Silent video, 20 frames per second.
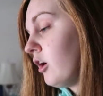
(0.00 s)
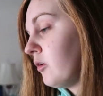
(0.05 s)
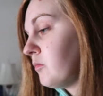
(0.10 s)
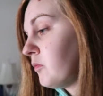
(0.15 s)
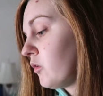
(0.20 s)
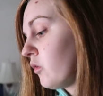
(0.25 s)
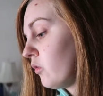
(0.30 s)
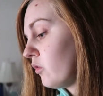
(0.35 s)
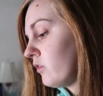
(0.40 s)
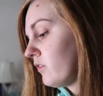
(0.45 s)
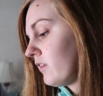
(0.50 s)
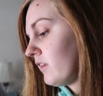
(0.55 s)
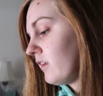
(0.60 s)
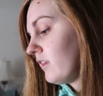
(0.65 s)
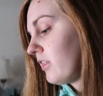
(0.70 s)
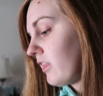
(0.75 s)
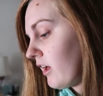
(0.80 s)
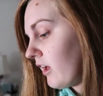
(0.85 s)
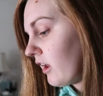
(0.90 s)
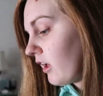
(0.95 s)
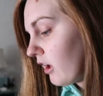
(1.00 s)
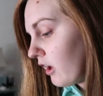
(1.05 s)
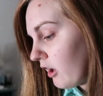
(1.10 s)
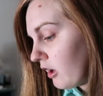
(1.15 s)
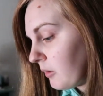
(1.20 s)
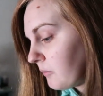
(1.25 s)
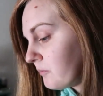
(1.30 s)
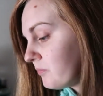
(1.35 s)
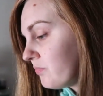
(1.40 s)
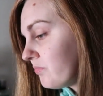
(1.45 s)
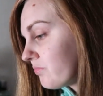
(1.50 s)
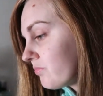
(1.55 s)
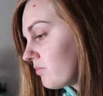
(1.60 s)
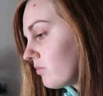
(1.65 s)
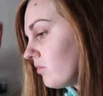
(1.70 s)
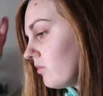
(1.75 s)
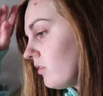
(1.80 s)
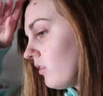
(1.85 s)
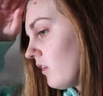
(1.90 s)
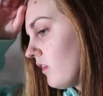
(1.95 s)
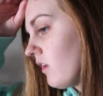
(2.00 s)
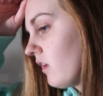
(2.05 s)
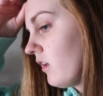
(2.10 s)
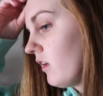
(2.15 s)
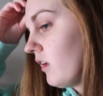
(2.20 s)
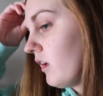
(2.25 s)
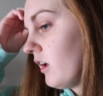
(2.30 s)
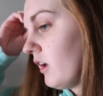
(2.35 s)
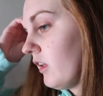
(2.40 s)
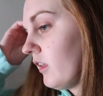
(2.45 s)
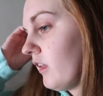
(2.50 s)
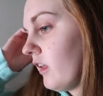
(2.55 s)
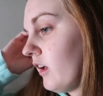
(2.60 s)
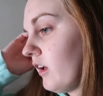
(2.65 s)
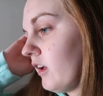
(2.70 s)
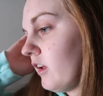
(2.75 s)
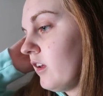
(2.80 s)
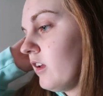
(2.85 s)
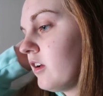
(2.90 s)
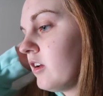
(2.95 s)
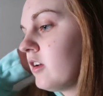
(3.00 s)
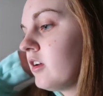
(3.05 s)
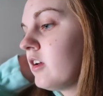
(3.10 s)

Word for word: Of course, and get that up, and then